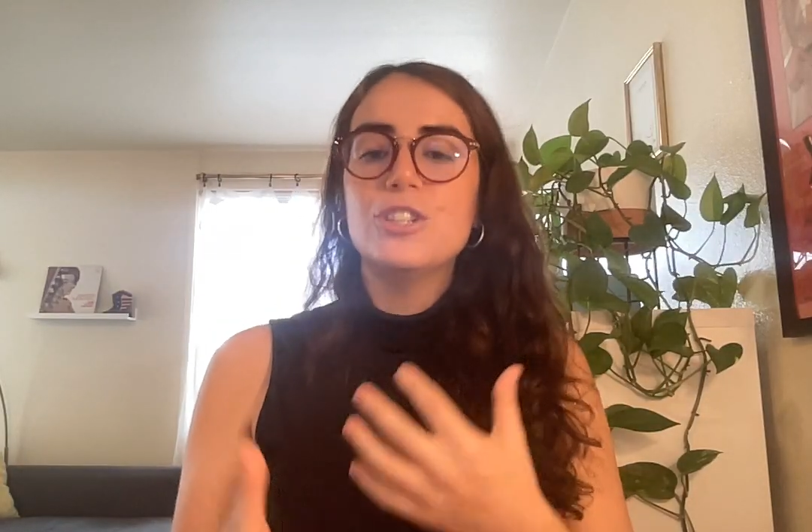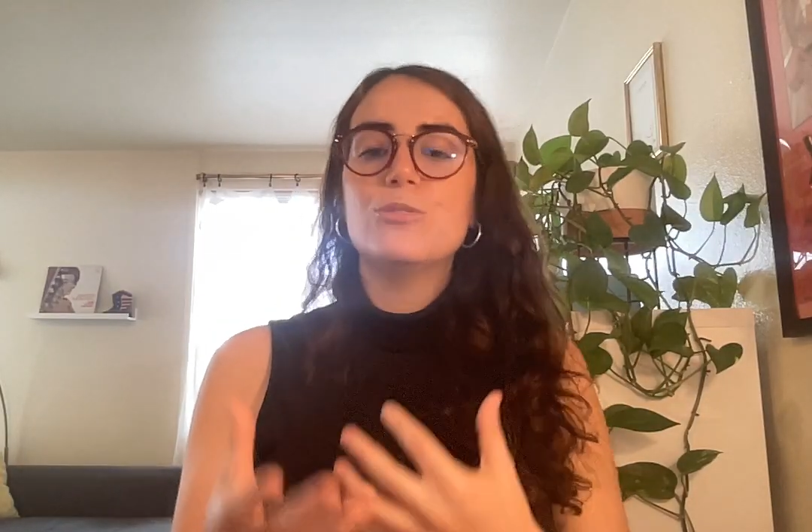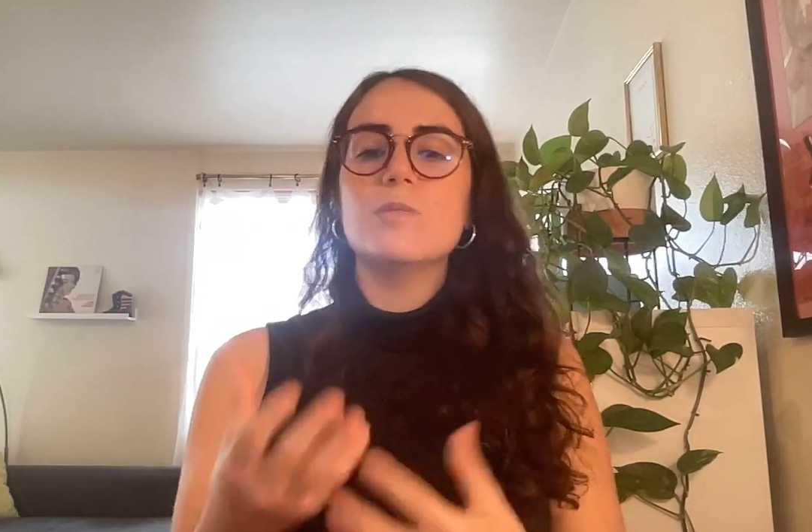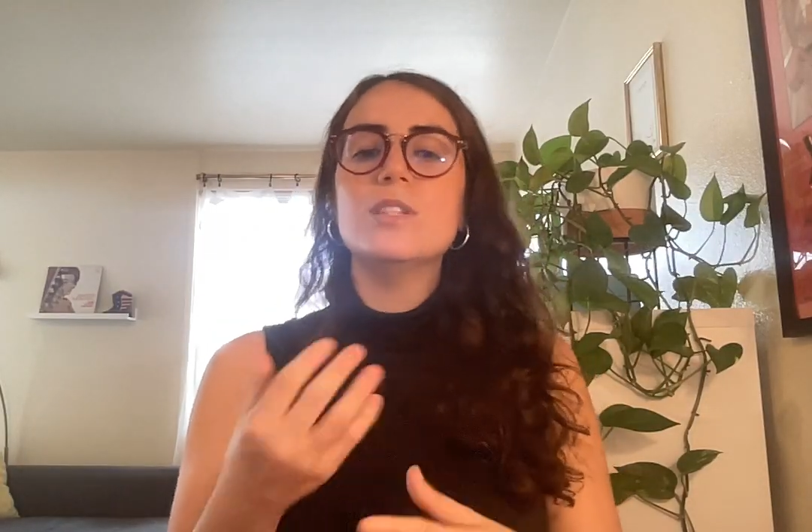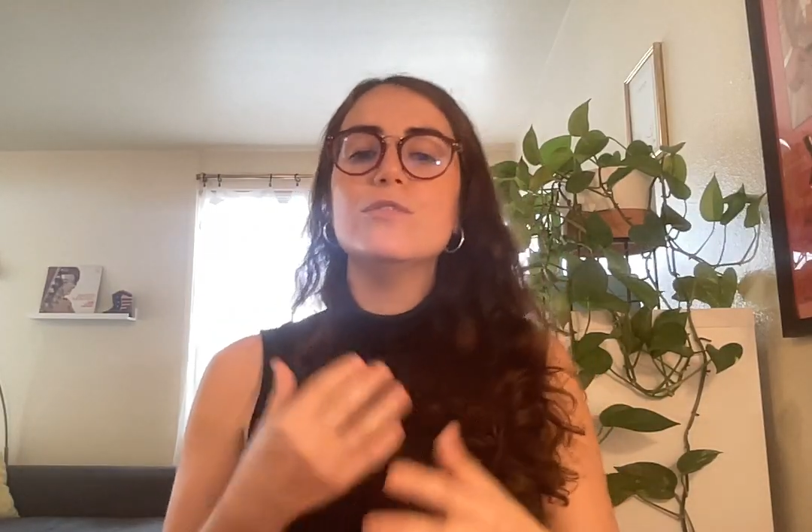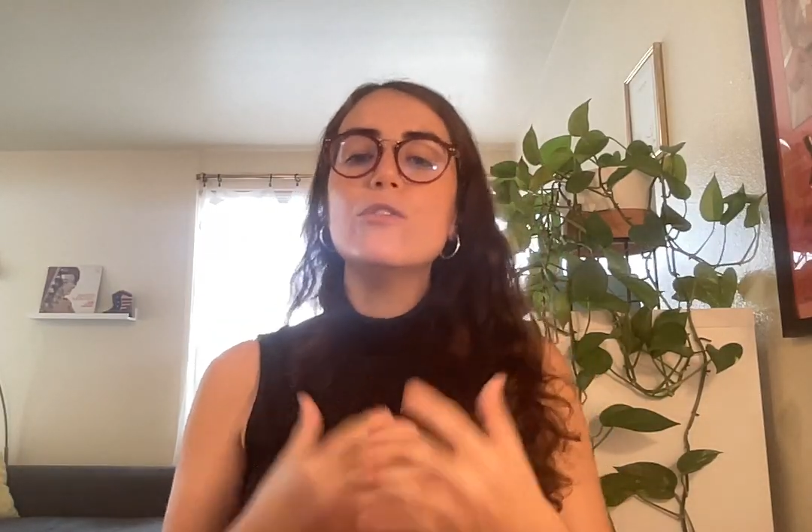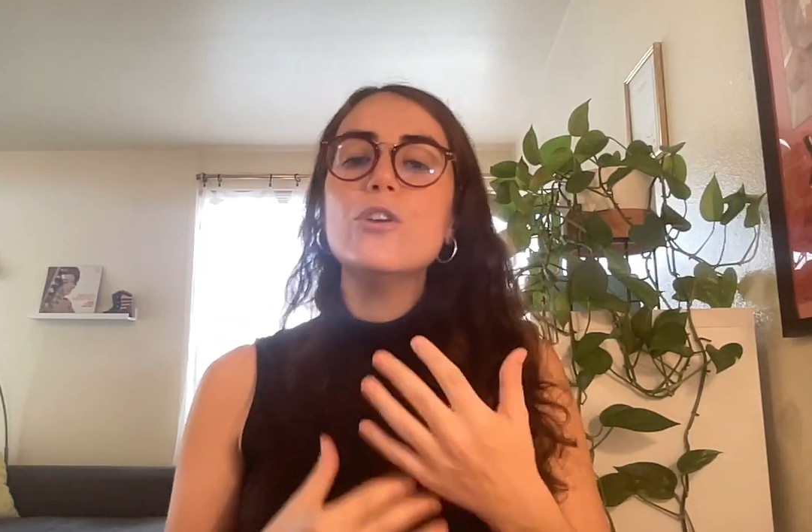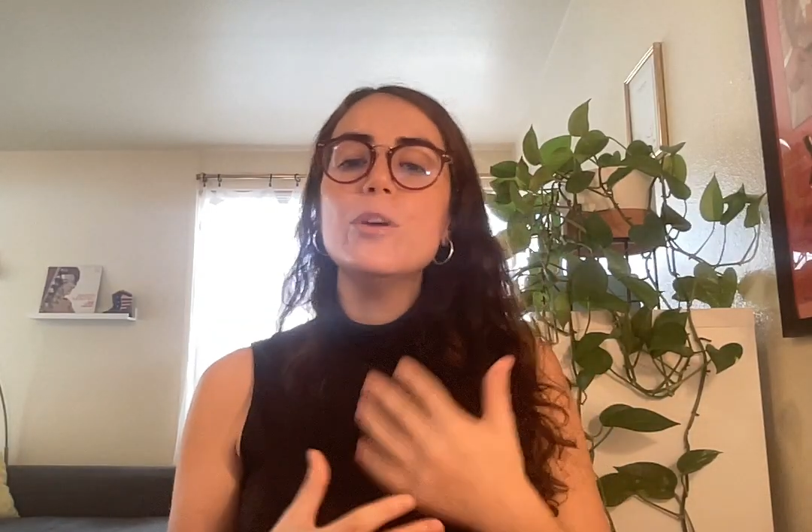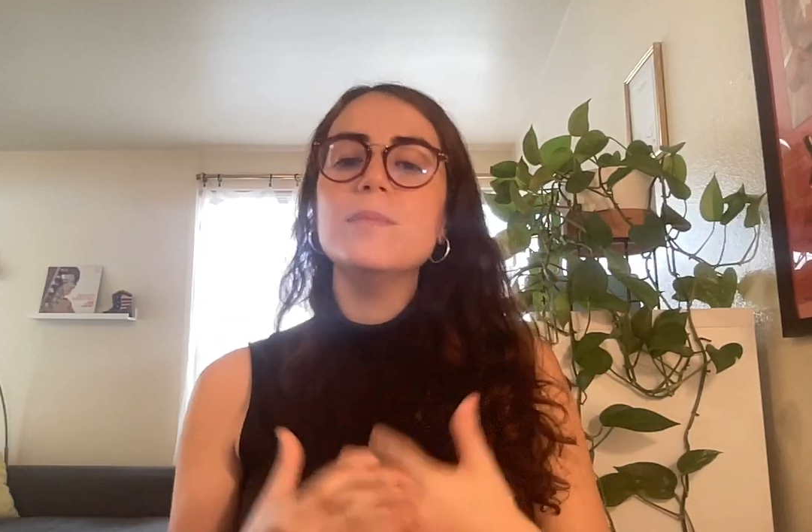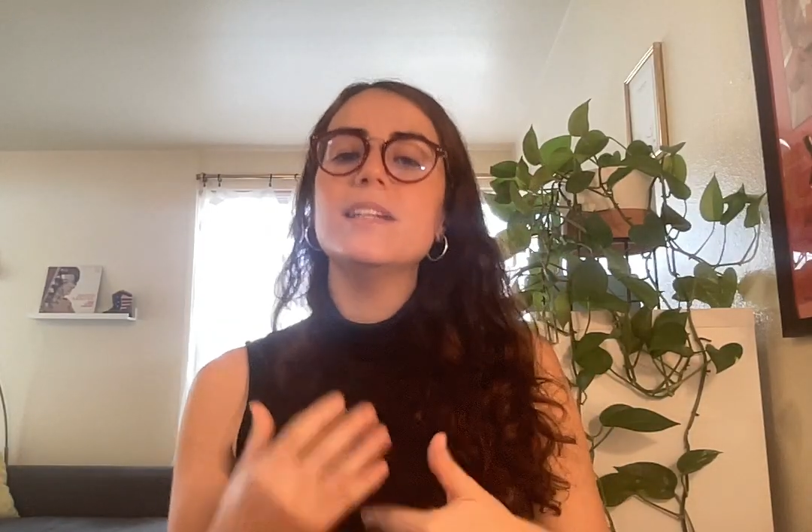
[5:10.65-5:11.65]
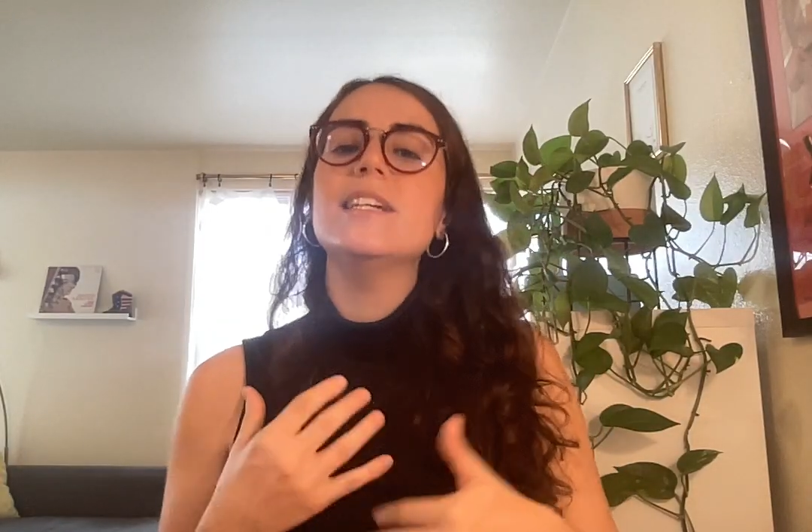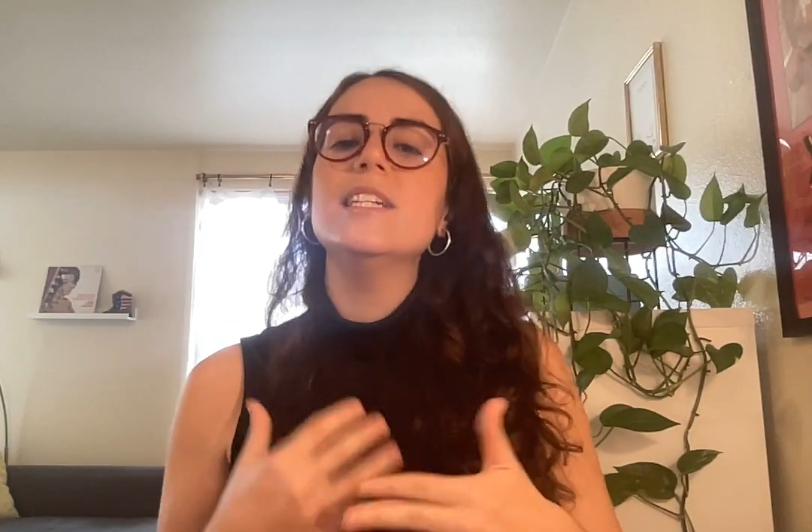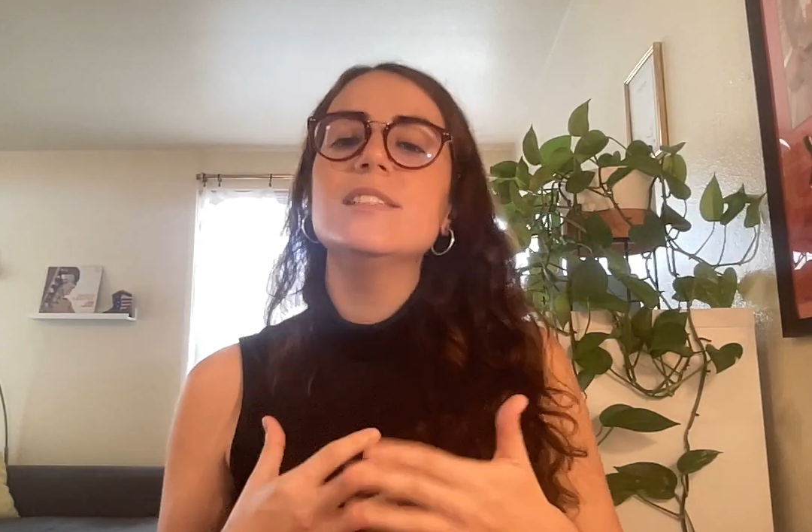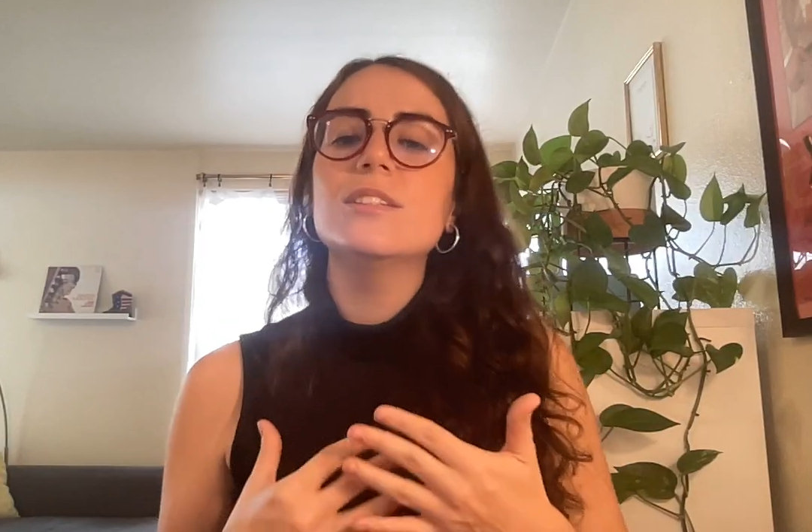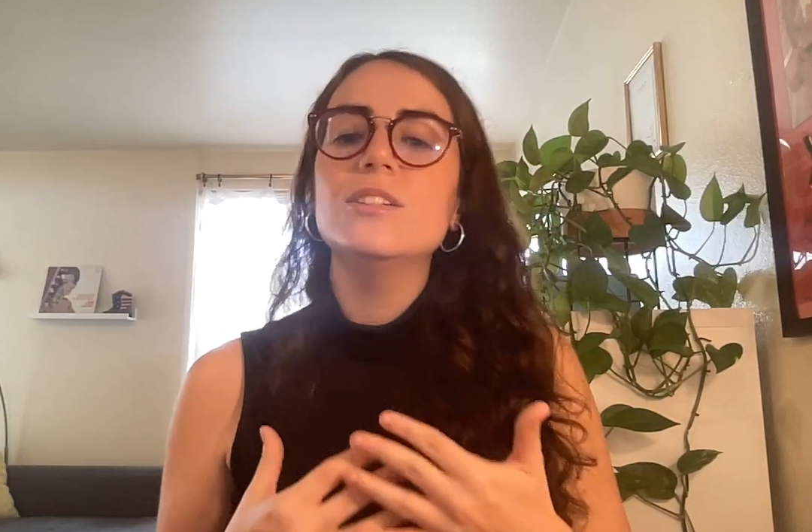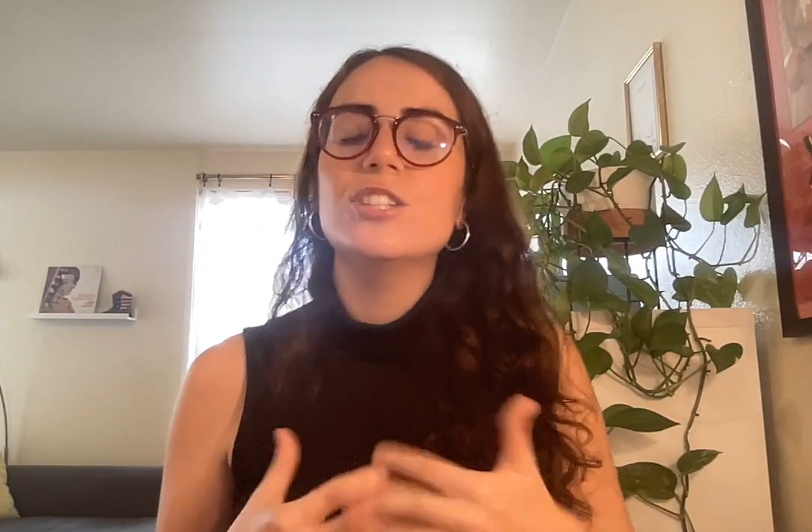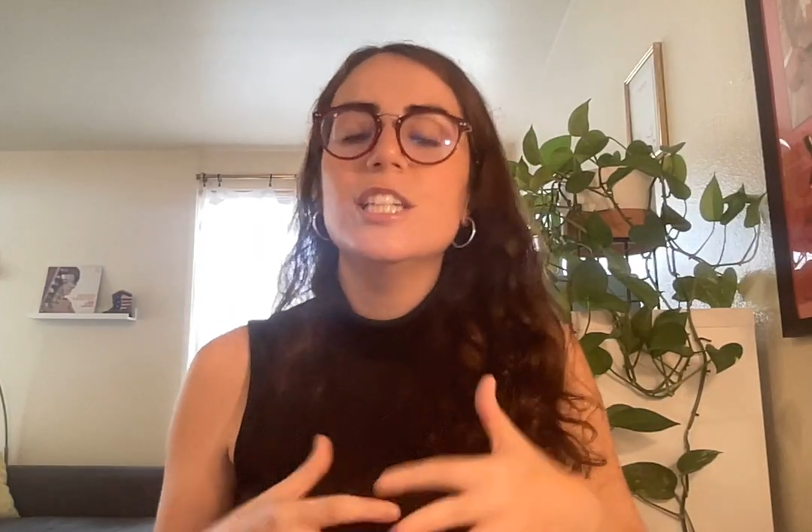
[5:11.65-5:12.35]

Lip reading: transformed the insult